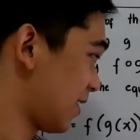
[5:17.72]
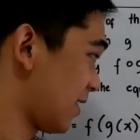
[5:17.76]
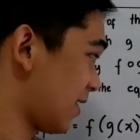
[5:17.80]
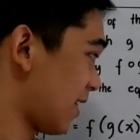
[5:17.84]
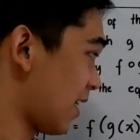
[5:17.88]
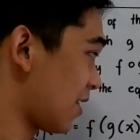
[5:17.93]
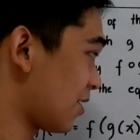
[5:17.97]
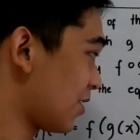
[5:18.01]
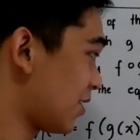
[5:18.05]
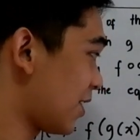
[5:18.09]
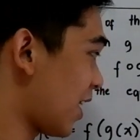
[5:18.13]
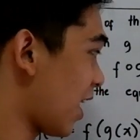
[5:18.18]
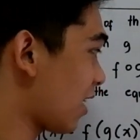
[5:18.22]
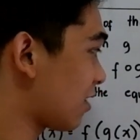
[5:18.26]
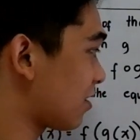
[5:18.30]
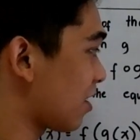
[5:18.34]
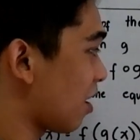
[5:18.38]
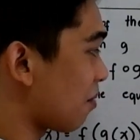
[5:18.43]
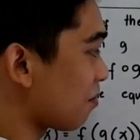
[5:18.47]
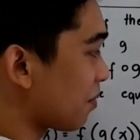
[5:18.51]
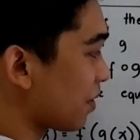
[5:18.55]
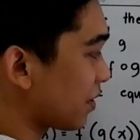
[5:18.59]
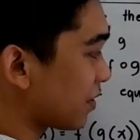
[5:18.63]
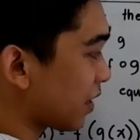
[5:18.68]
Let's check
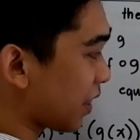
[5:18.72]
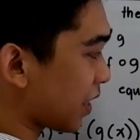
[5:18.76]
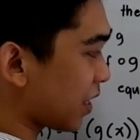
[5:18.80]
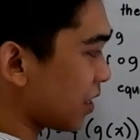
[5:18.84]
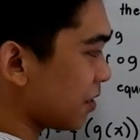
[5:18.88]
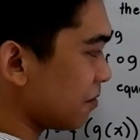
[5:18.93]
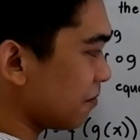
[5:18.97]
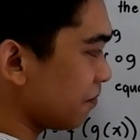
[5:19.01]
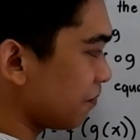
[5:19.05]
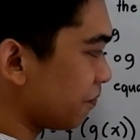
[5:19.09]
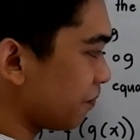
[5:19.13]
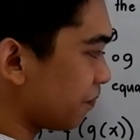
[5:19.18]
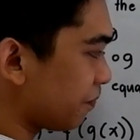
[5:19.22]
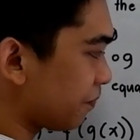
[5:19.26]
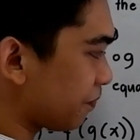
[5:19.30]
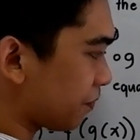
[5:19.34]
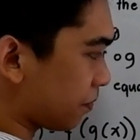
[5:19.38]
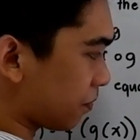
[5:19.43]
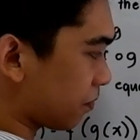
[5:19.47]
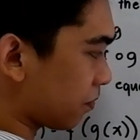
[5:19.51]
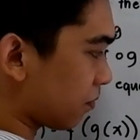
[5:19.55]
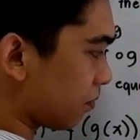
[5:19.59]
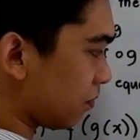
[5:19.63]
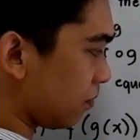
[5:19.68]
number 3.
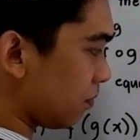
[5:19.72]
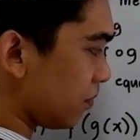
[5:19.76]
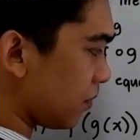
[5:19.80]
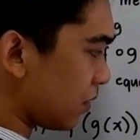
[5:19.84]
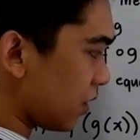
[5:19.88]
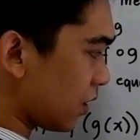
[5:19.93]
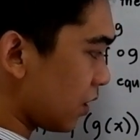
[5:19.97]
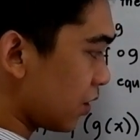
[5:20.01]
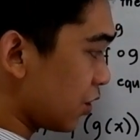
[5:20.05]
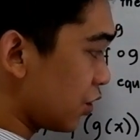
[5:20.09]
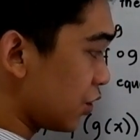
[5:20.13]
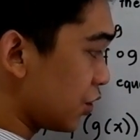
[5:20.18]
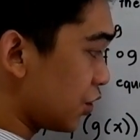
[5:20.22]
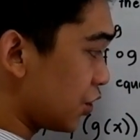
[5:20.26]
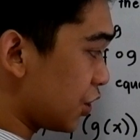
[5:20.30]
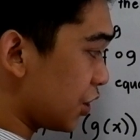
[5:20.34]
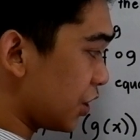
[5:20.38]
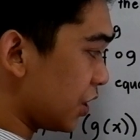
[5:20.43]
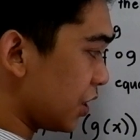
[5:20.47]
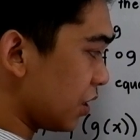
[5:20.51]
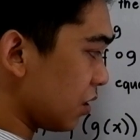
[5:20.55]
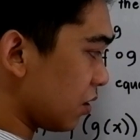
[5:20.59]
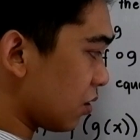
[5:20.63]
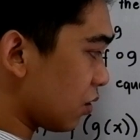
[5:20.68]

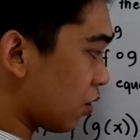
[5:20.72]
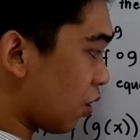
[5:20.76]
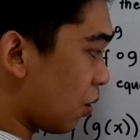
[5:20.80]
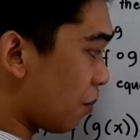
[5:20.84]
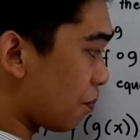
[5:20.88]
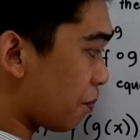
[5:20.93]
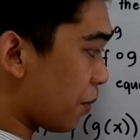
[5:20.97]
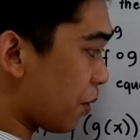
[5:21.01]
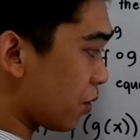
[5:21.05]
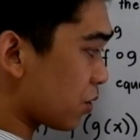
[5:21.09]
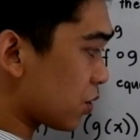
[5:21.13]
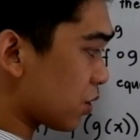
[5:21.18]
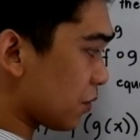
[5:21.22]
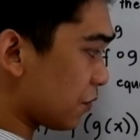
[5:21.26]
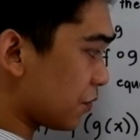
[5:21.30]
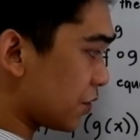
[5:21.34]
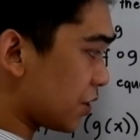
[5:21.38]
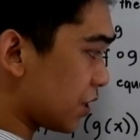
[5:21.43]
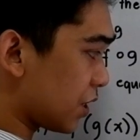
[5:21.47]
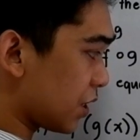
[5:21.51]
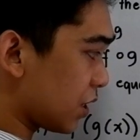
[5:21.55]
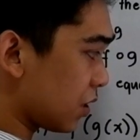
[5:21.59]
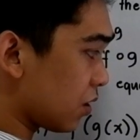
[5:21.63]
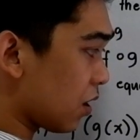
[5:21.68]
G composed of
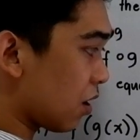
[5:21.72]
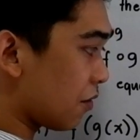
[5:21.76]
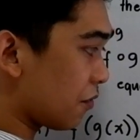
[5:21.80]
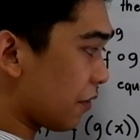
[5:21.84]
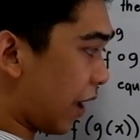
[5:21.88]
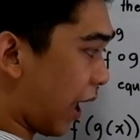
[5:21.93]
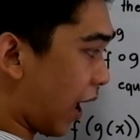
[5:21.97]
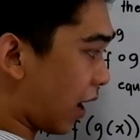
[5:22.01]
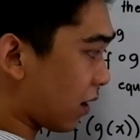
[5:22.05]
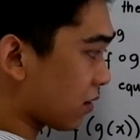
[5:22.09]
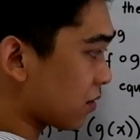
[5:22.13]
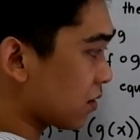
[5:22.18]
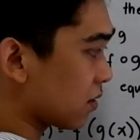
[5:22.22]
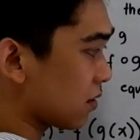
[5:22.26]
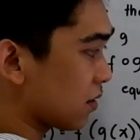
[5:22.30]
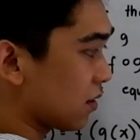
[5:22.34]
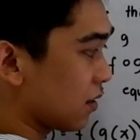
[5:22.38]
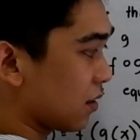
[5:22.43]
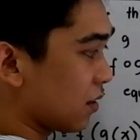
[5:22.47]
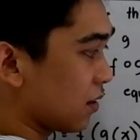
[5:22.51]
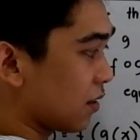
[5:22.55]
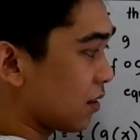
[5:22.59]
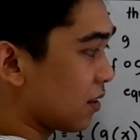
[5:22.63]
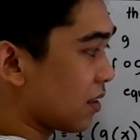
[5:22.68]
g of x.
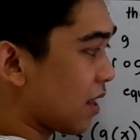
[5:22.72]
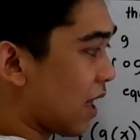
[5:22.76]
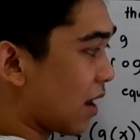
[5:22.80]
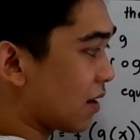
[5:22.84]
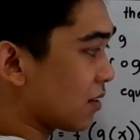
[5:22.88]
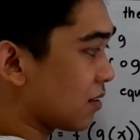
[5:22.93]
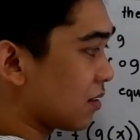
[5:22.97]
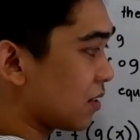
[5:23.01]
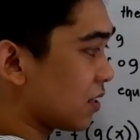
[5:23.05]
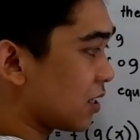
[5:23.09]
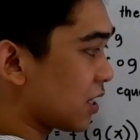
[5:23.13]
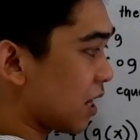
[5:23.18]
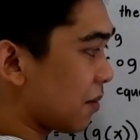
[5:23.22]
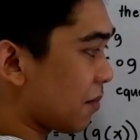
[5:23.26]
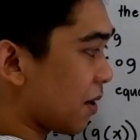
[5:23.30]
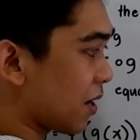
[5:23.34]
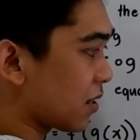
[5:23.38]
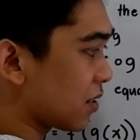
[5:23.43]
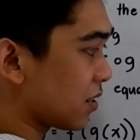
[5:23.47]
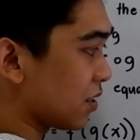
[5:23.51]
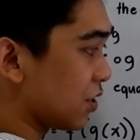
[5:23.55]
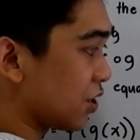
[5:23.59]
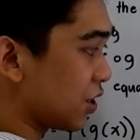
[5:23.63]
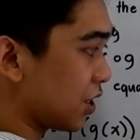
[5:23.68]
That is the same
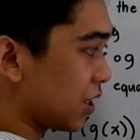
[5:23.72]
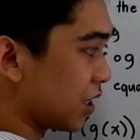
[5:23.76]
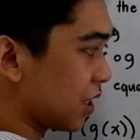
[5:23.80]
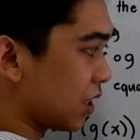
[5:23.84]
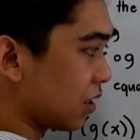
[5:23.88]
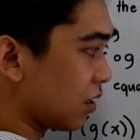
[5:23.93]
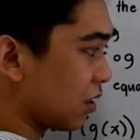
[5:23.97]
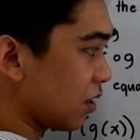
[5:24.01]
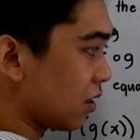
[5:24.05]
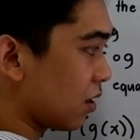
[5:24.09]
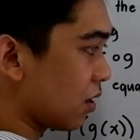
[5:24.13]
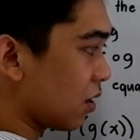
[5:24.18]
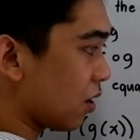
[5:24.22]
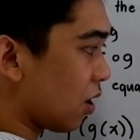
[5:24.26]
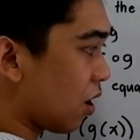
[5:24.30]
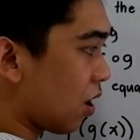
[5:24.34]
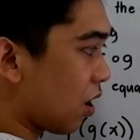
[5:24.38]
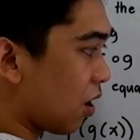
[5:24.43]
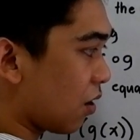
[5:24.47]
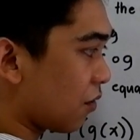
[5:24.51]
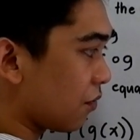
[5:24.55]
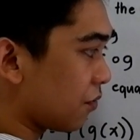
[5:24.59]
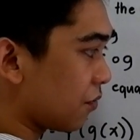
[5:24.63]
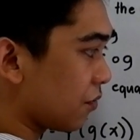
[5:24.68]
as g
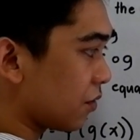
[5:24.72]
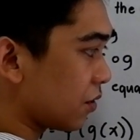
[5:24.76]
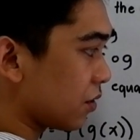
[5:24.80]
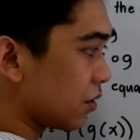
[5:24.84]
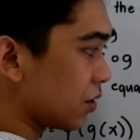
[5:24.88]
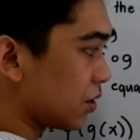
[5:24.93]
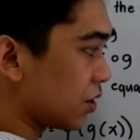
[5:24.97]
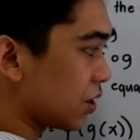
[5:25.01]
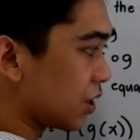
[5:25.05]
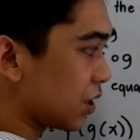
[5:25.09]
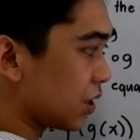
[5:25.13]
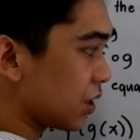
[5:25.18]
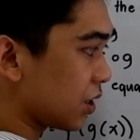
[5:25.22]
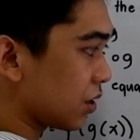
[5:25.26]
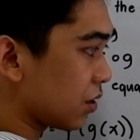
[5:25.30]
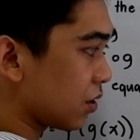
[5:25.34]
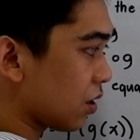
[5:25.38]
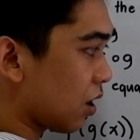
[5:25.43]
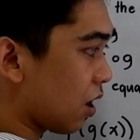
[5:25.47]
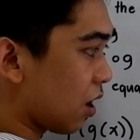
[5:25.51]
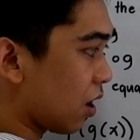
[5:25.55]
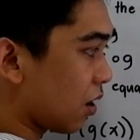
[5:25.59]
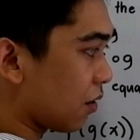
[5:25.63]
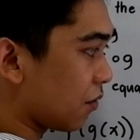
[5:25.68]
of g
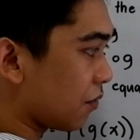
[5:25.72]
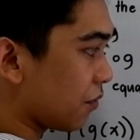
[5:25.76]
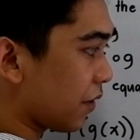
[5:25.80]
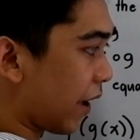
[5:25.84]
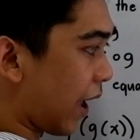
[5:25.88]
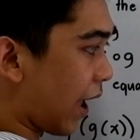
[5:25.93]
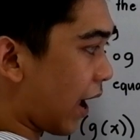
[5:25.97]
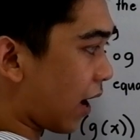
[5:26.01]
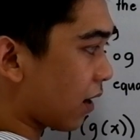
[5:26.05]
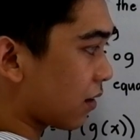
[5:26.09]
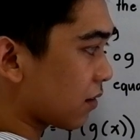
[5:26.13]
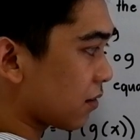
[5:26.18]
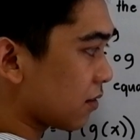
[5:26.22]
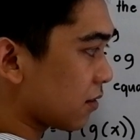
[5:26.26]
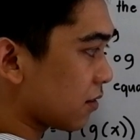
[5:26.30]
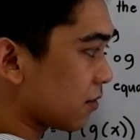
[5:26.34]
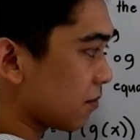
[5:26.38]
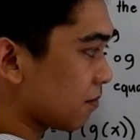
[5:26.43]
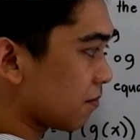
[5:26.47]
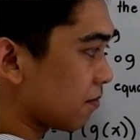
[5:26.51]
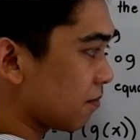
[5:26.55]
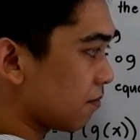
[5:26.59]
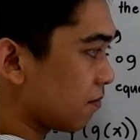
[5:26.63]
of x.